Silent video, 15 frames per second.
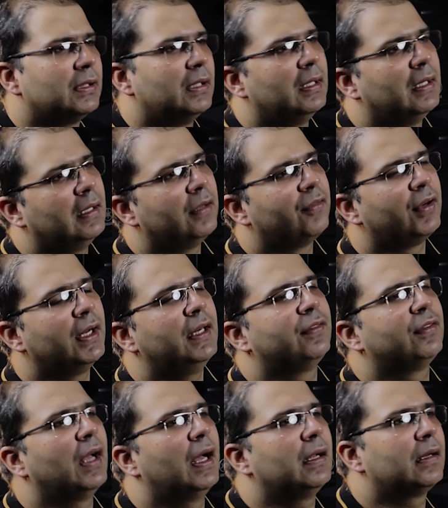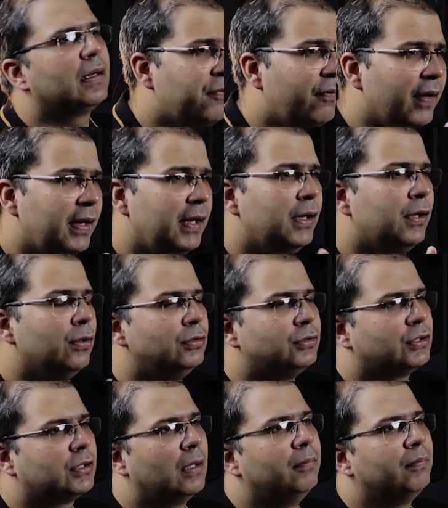REITs are very
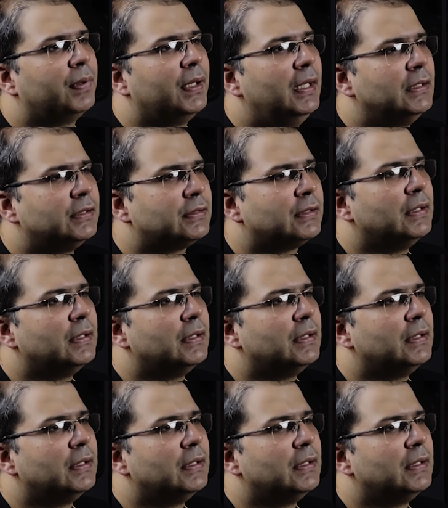huge companies,